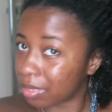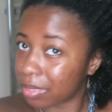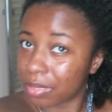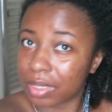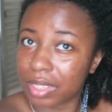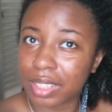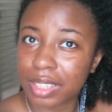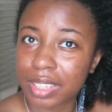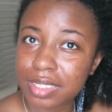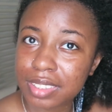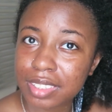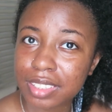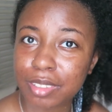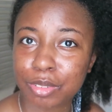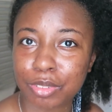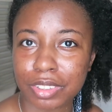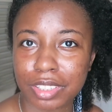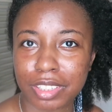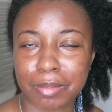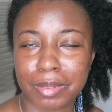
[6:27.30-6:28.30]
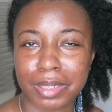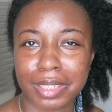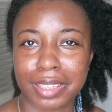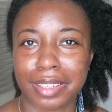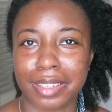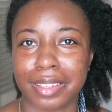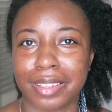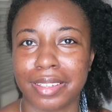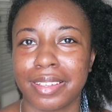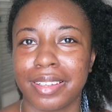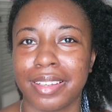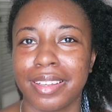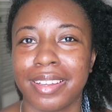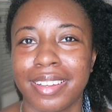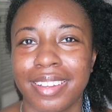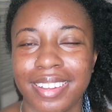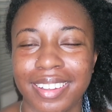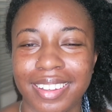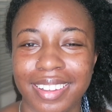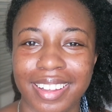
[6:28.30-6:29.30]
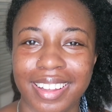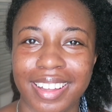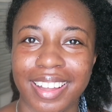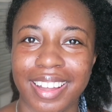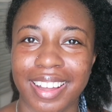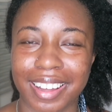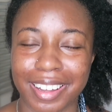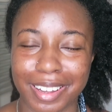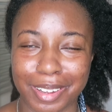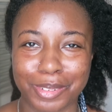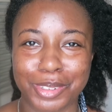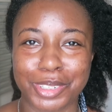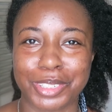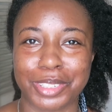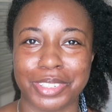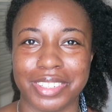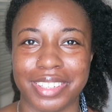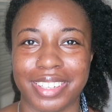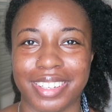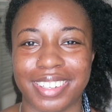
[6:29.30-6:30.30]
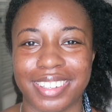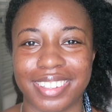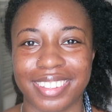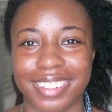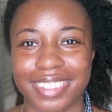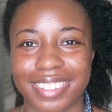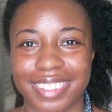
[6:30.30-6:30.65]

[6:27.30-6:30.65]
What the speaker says: When I get to the front of my hair, I will show you guys.